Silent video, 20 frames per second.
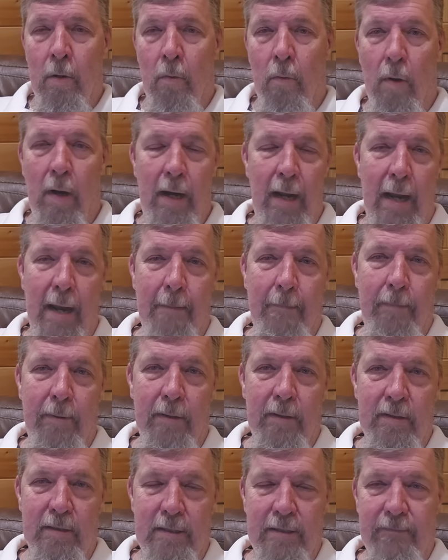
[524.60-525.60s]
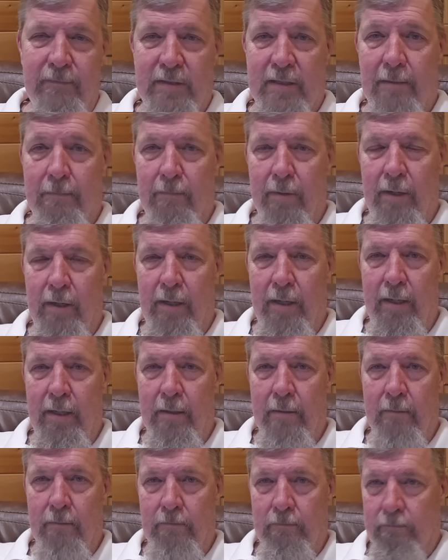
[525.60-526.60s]
What happens if somebody
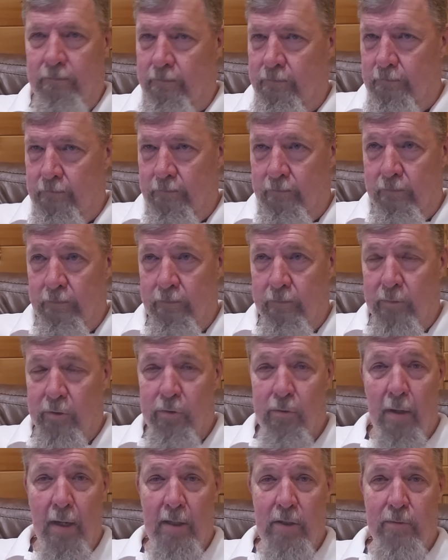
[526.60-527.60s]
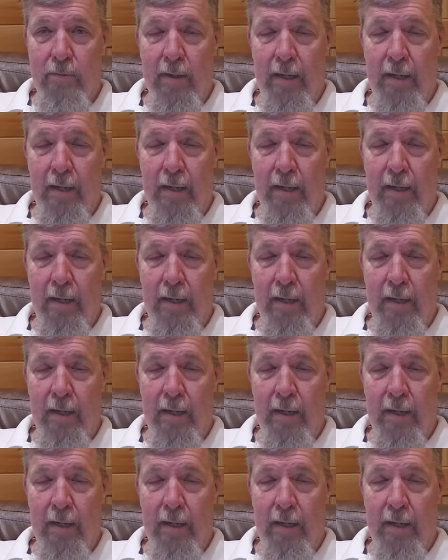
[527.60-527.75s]
tries